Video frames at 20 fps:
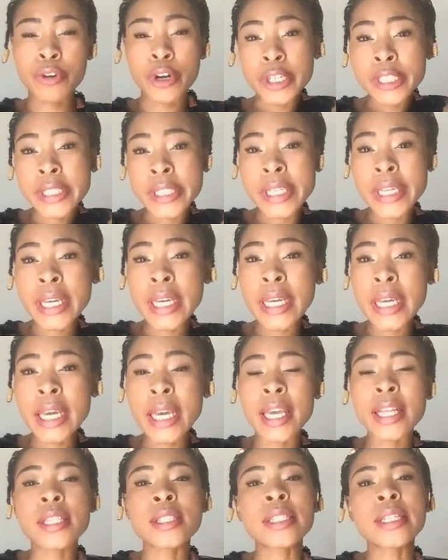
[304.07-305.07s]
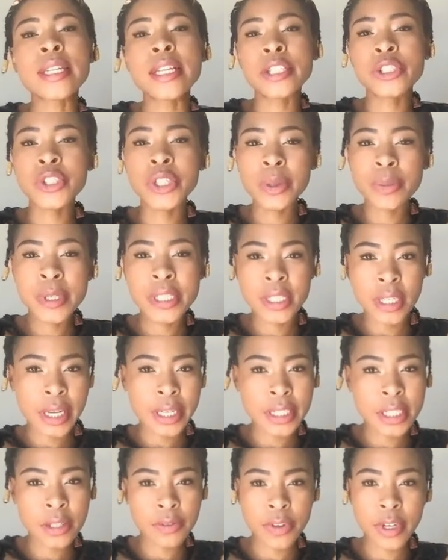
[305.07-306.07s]
firstly, it's literally been
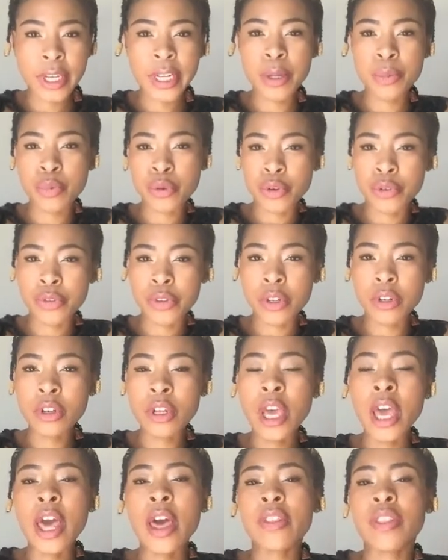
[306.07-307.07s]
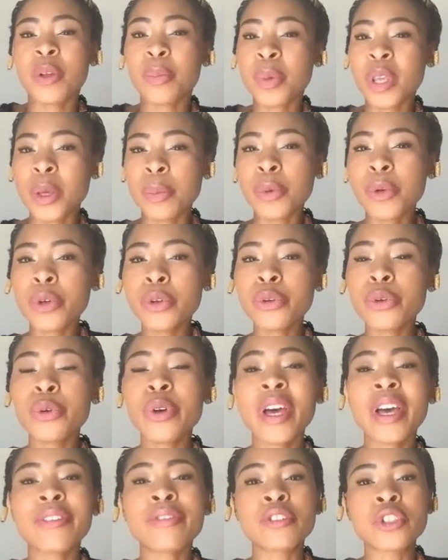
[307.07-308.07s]
scientifically proven that people
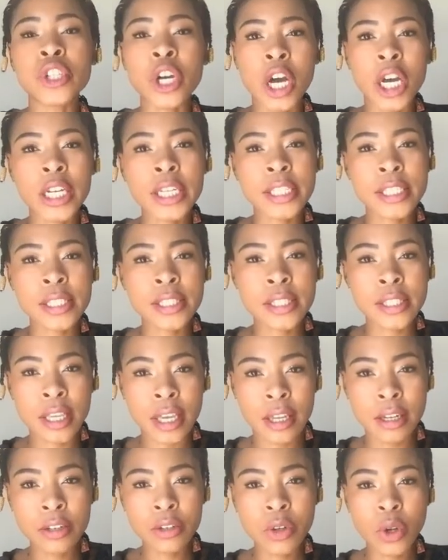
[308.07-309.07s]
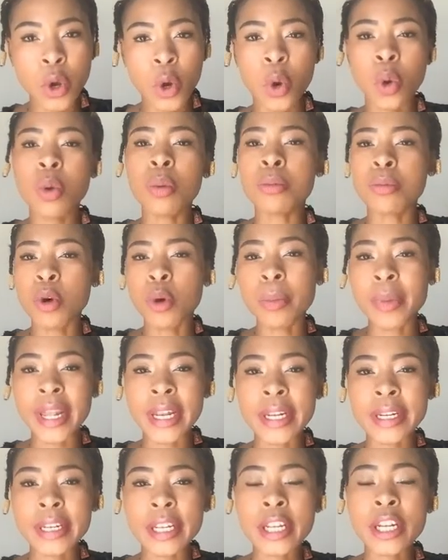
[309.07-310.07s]
who have darker skin or more
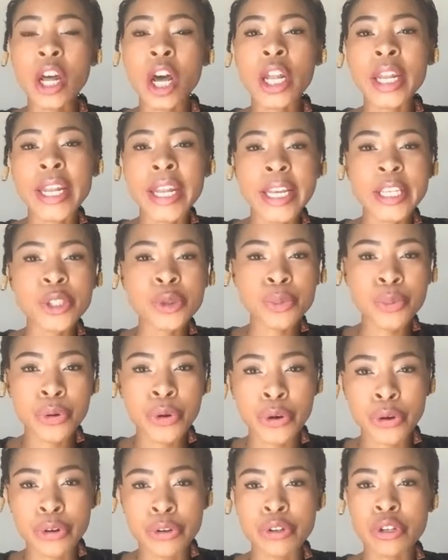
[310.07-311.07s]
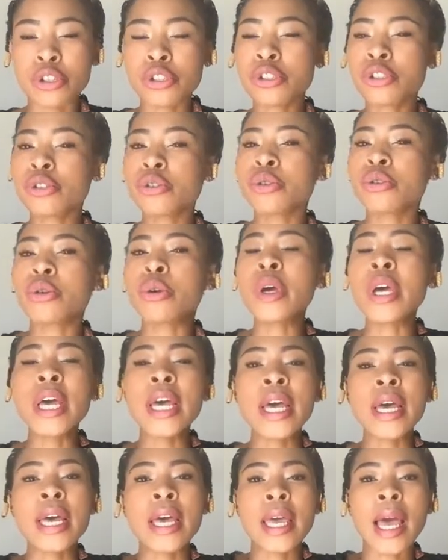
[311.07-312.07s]
melanin are less prone to
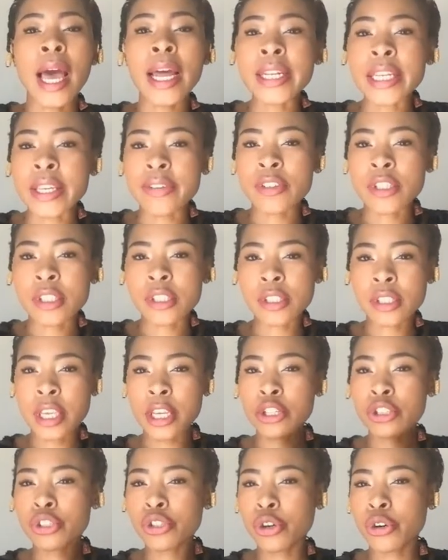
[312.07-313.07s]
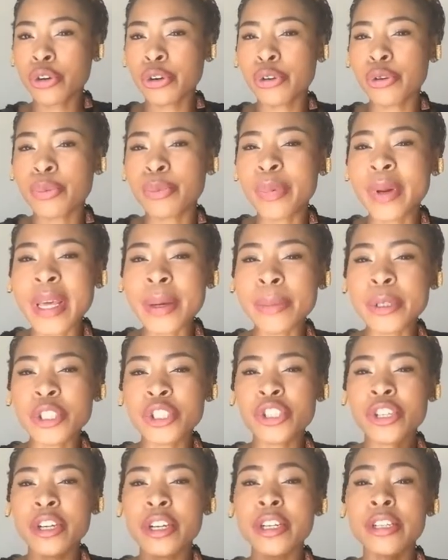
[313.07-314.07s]
uneven skin tone,
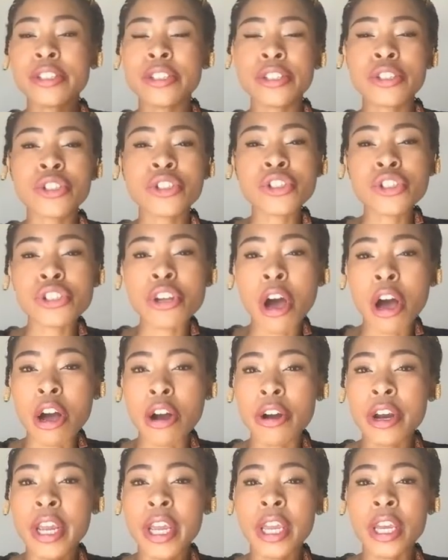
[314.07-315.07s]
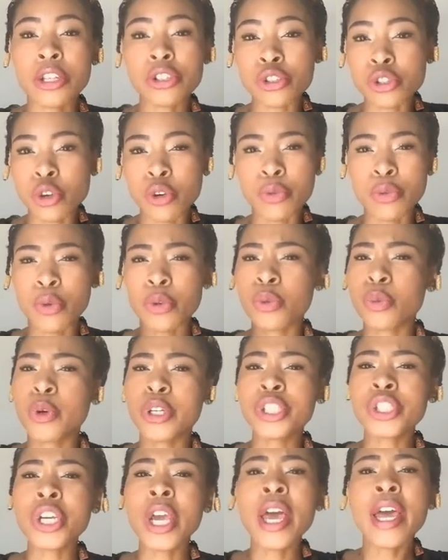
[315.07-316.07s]
blemishes, scarring, and so forth,
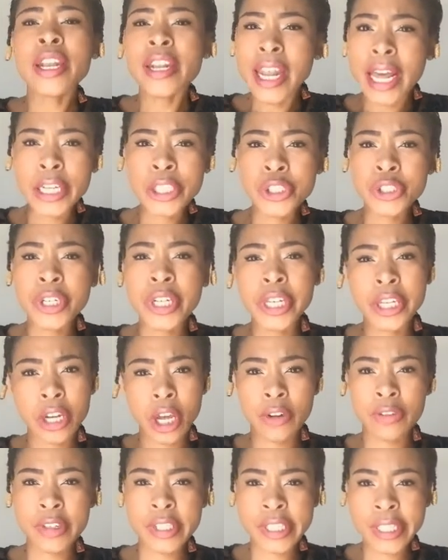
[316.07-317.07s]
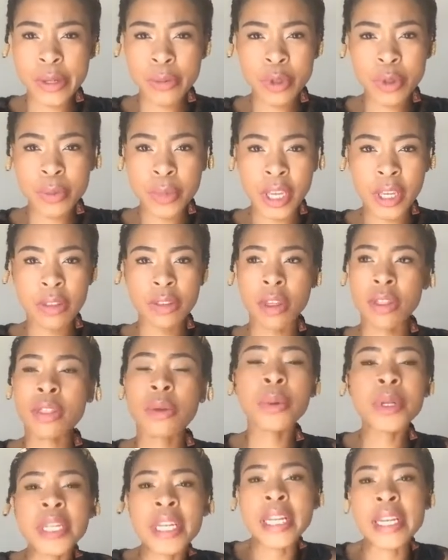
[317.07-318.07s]
which naturally and obviously would mean that
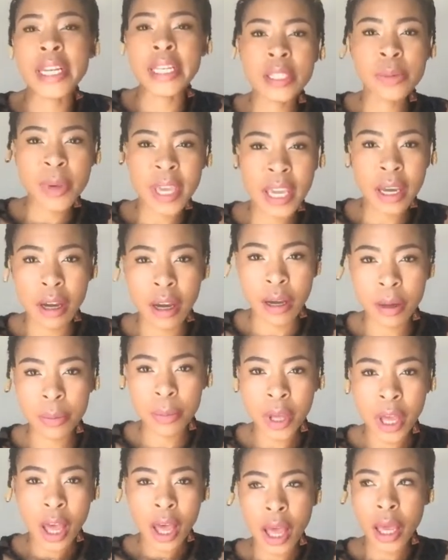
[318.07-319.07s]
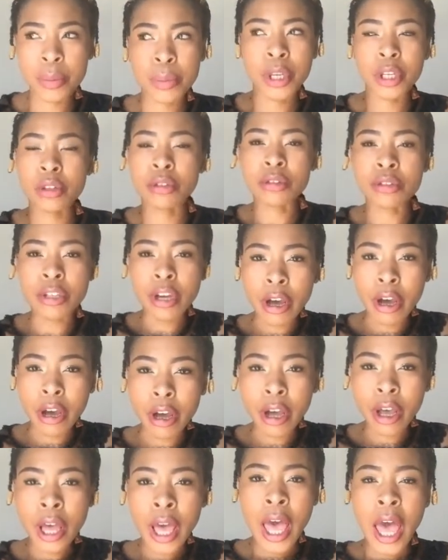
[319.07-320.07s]
they would need less makeup. I mean,
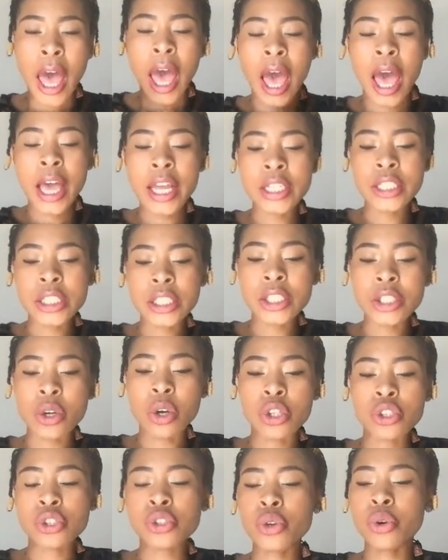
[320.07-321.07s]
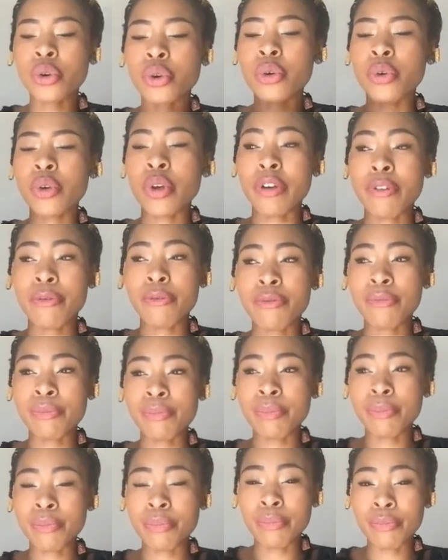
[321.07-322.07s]
duh. And so
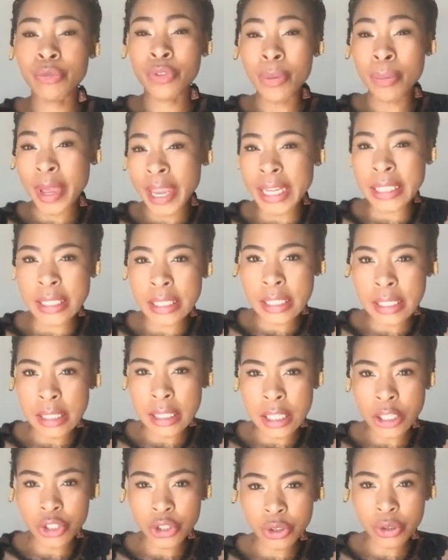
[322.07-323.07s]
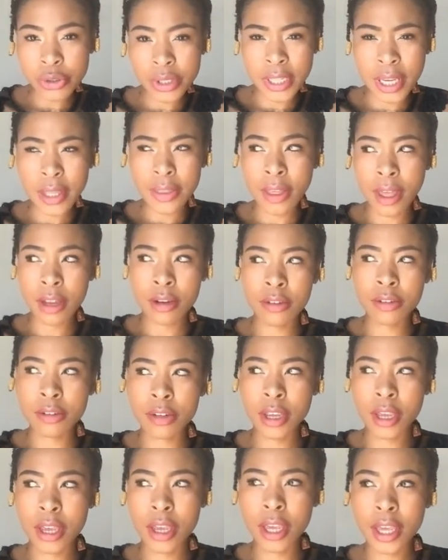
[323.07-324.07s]
the maintenance issue, saying that
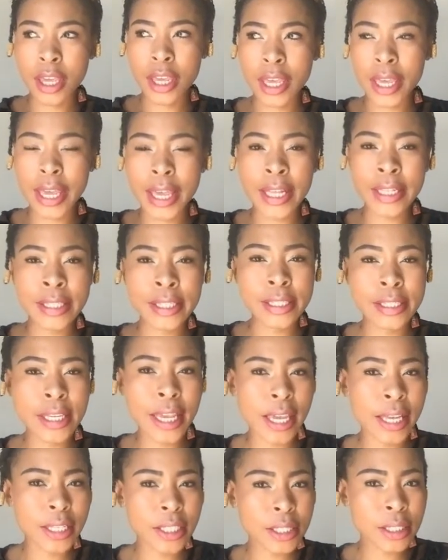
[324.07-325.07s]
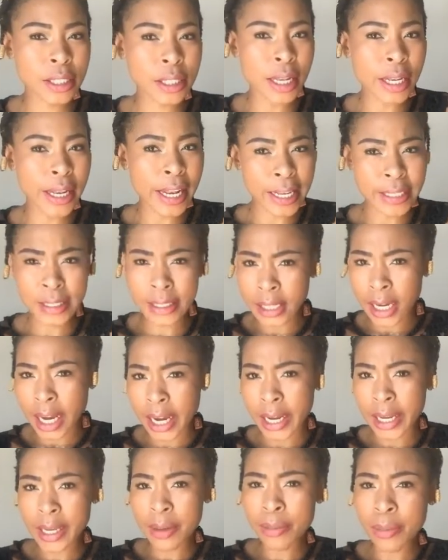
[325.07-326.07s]
it takes less
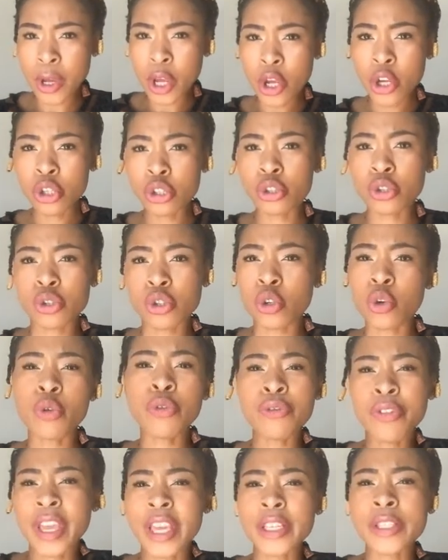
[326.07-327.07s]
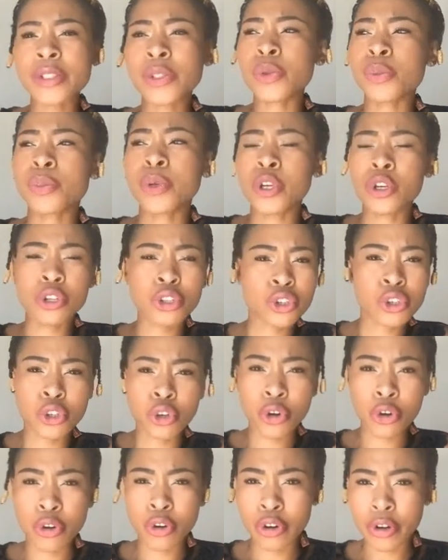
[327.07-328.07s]
time to do your face because
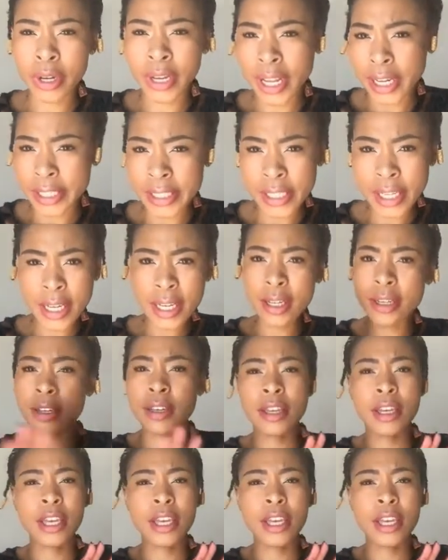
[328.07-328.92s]
you're lighter